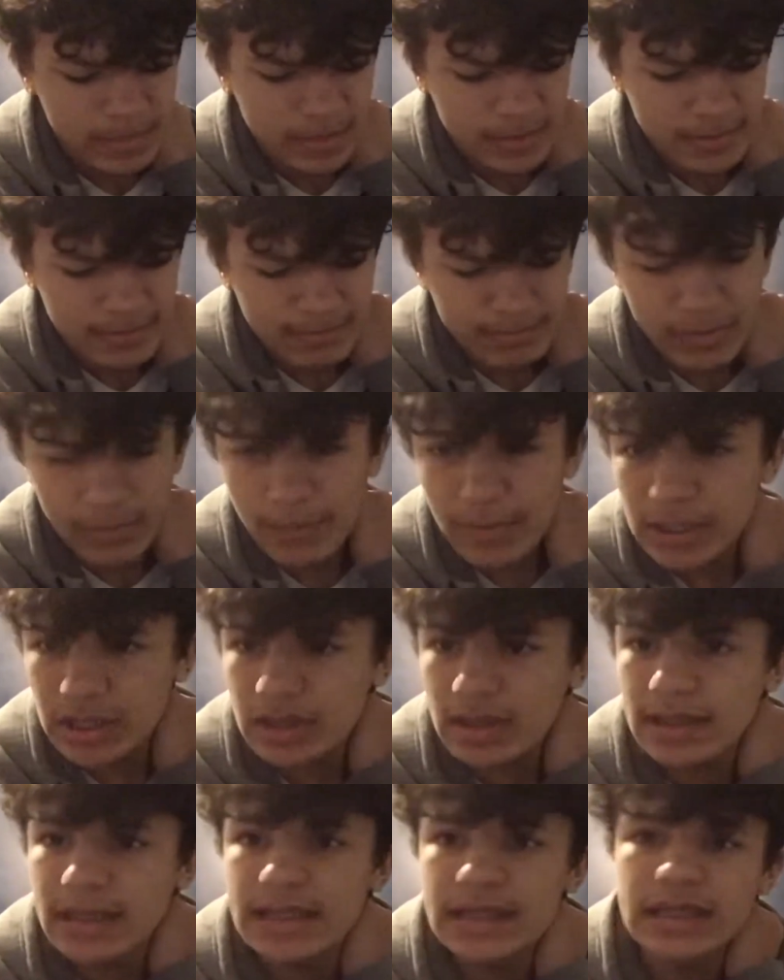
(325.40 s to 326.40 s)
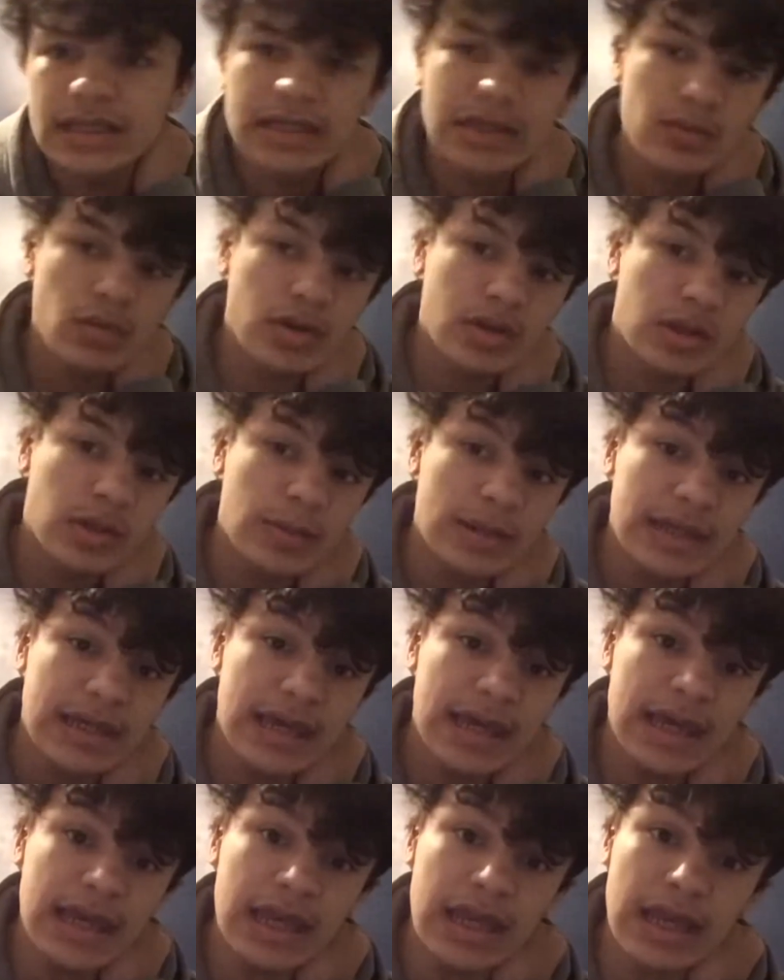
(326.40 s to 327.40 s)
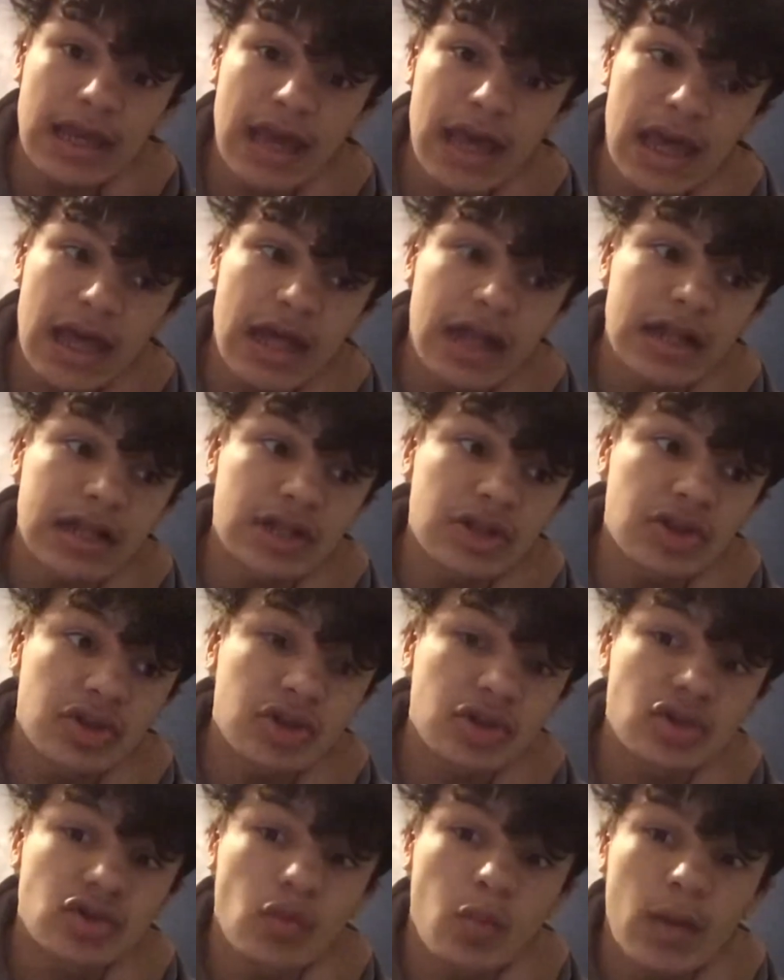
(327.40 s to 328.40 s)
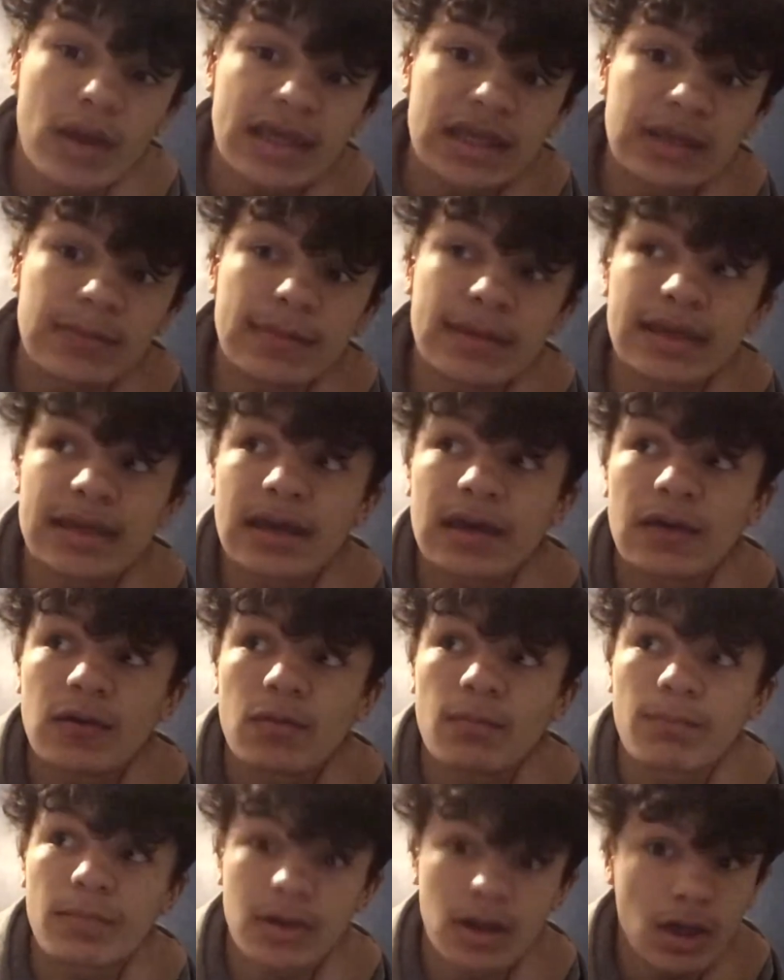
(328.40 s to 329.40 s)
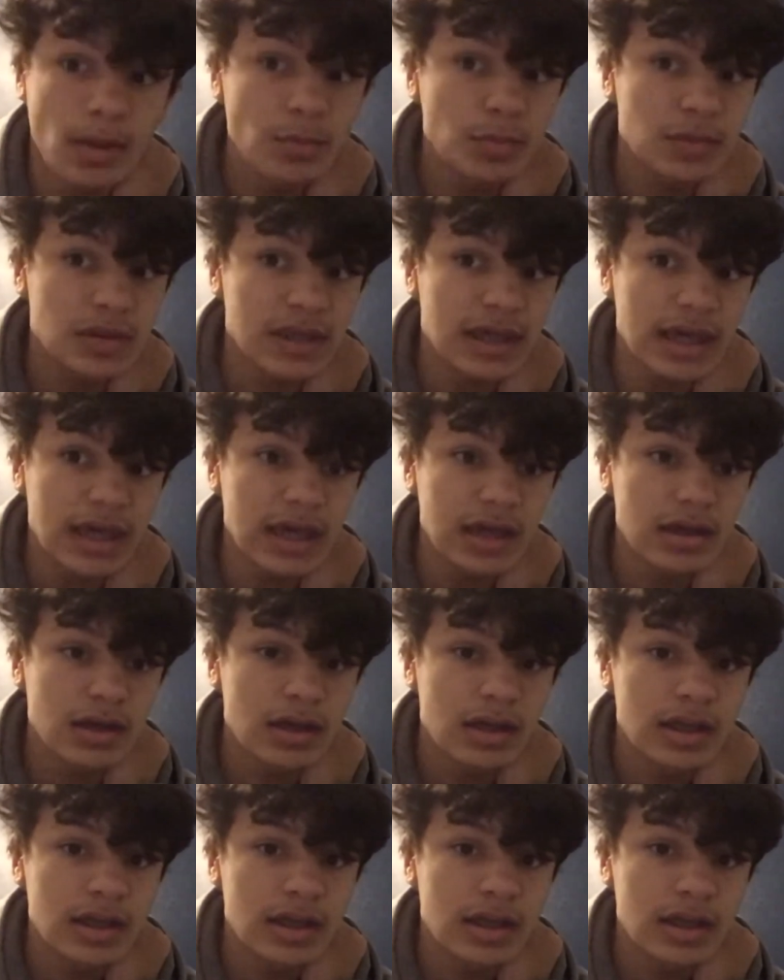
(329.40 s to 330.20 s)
but basically he wanted to be king, and the way he becomes king,